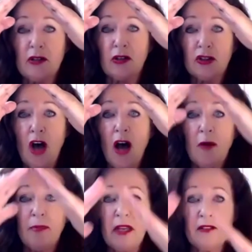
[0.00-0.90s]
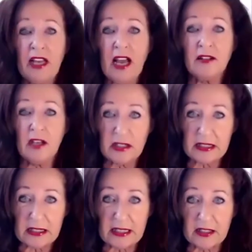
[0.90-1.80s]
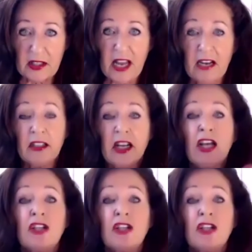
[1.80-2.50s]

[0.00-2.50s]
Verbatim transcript: on top and the other is there.